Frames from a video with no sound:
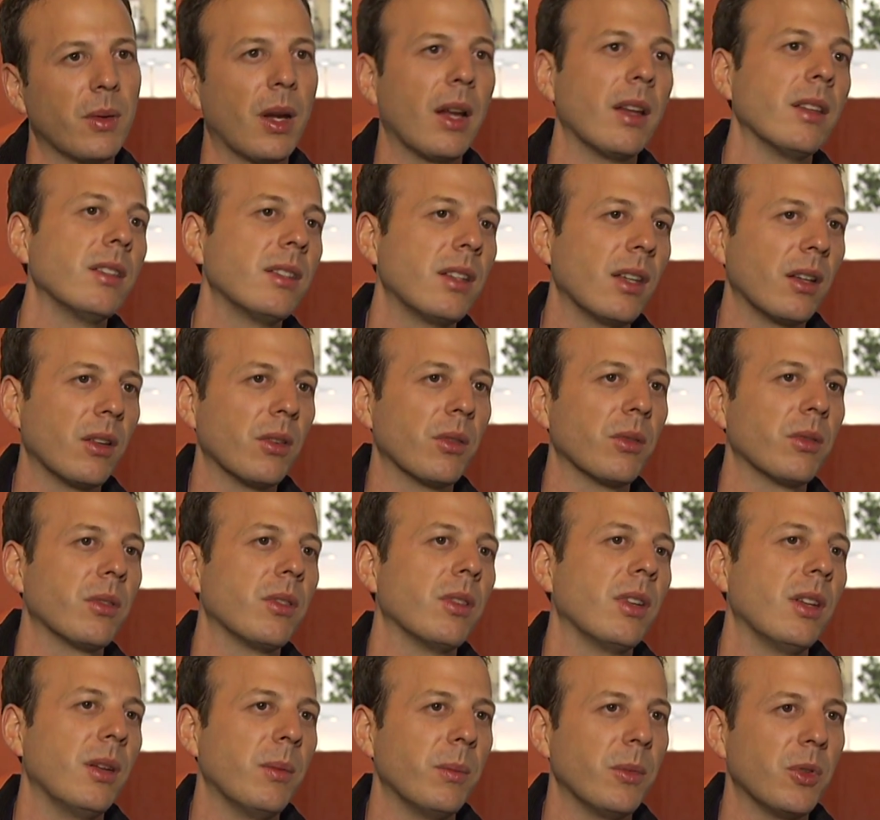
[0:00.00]
I signal
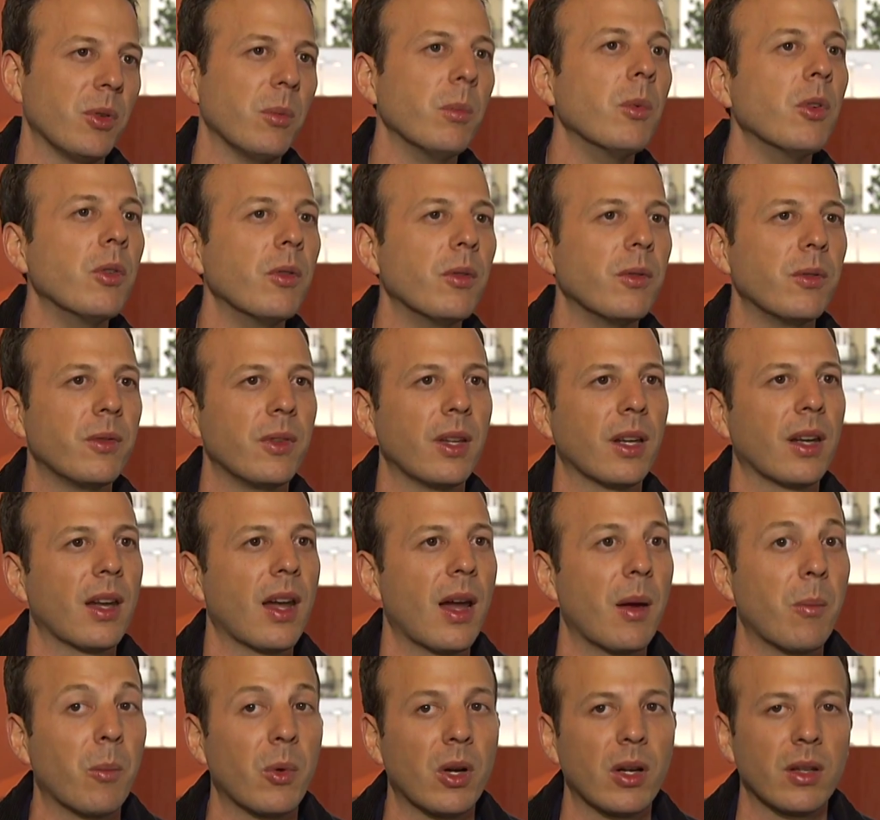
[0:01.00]
to him to move the
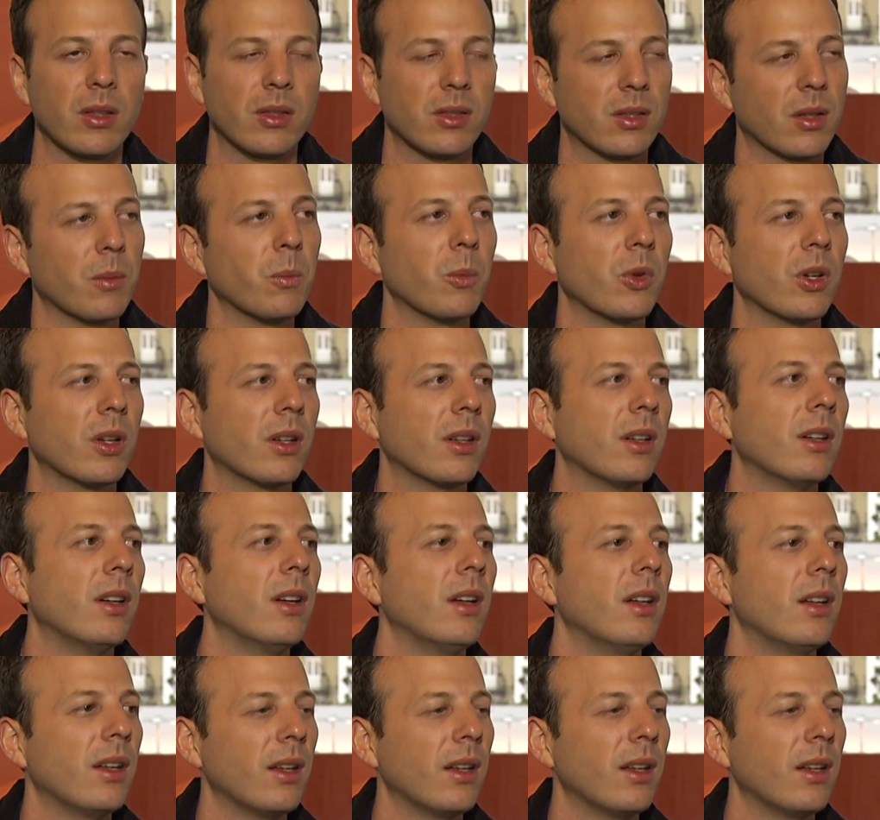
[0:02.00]
camera somewhere,